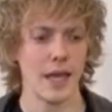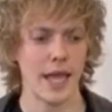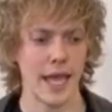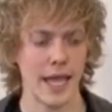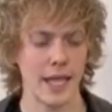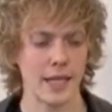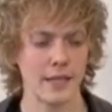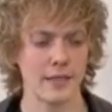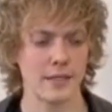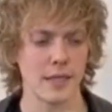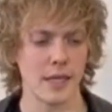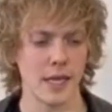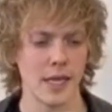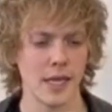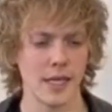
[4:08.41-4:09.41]
And
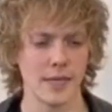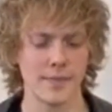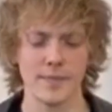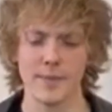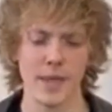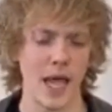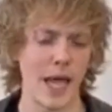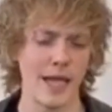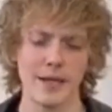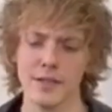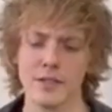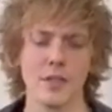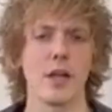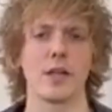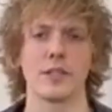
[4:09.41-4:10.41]
I
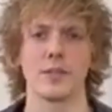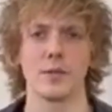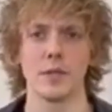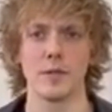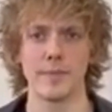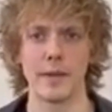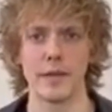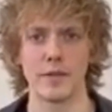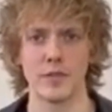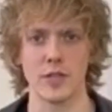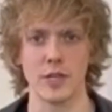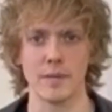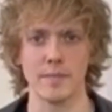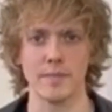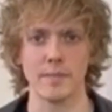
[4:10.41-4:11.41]
talked to her about
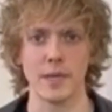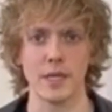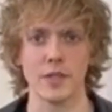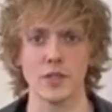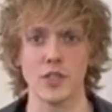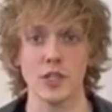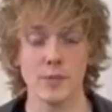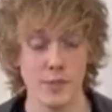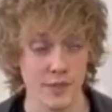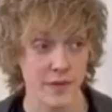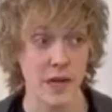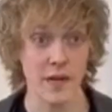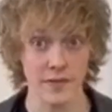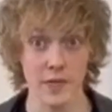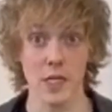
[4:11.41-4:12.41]
Jim because she was
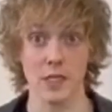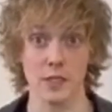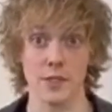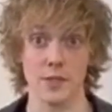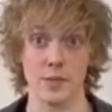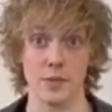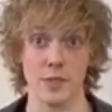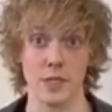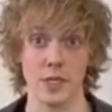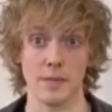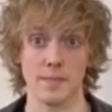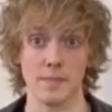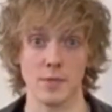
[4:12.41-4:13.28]
very close with Jim.